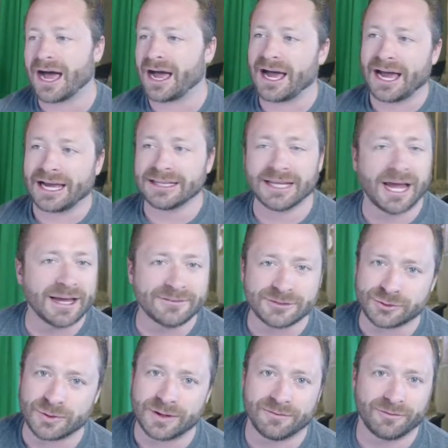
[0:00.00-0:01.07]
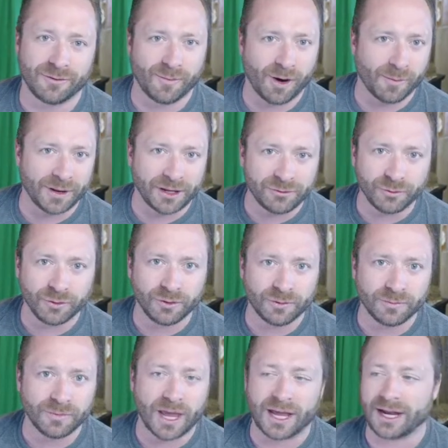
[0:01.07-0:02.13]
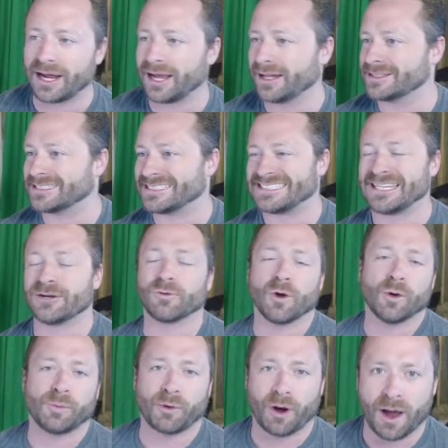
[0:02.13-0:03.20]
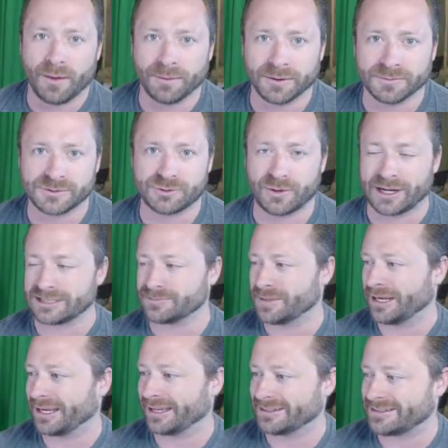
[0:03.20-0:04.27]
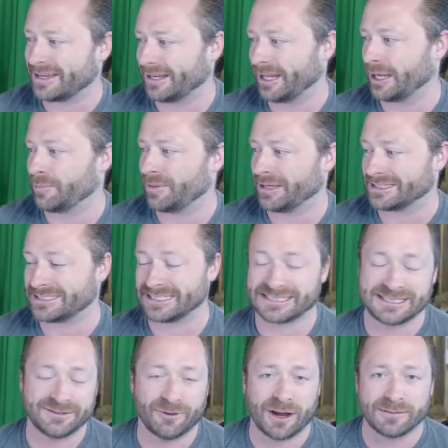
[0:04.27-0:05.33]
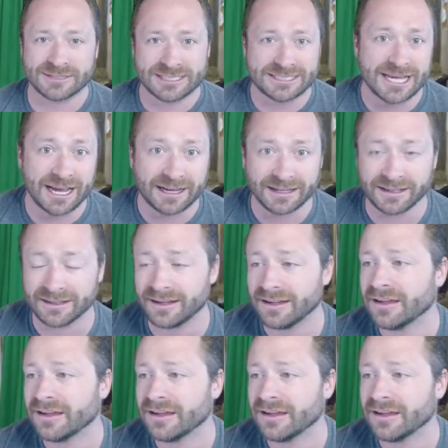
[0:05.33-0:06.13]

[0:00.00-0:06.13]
I live streamed from our bedroom and I had zero problems transmitting in 1080p 60 frames a second.